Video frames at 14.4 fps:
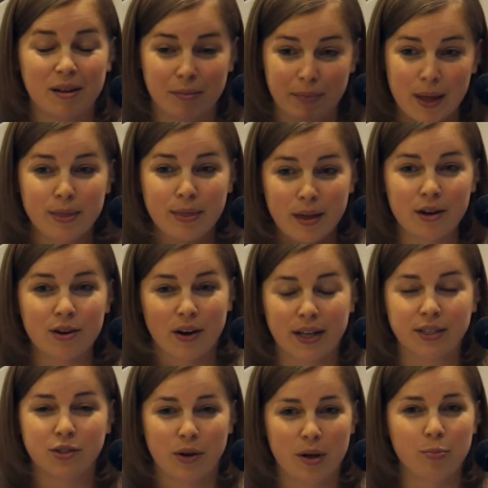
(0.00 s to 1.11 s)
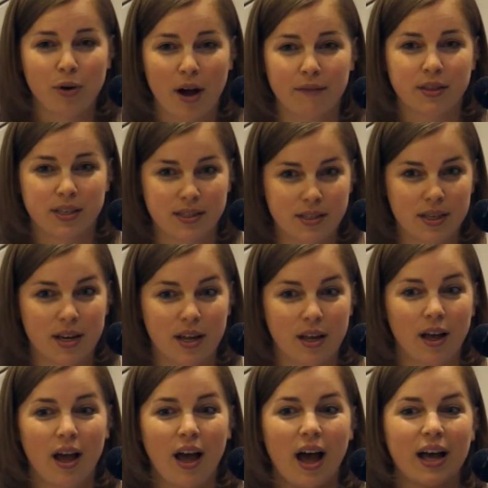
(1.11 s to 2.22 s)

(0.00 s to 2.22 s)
My theater, I do improv in the city.